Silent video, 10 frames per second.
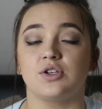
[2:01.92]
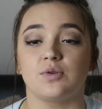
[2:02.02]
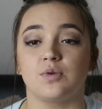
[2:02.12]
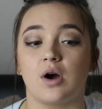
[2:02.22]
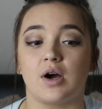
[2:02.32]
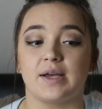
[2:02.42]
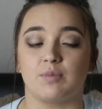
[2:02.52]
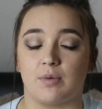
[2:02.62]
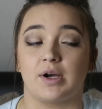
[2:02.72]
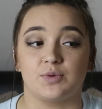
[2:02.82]
you guys,
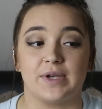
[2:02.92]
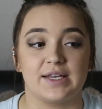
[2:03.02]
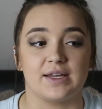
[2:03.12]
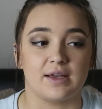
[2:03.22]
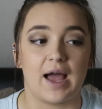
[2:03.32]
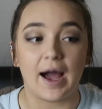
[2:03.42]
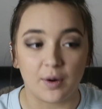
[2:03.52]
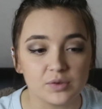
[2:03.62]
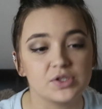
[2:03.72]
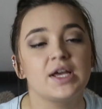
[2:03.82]
well, I tweeted
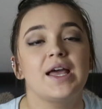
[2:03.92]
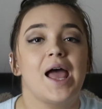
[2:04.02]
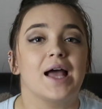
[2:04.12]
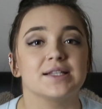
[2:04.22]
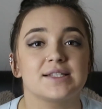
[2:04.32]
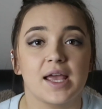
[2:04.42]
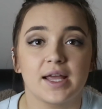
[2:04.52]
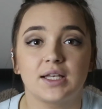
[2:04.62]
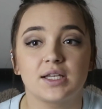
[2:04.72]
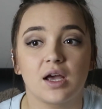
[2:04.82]
out and
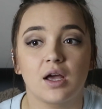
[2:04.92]
said,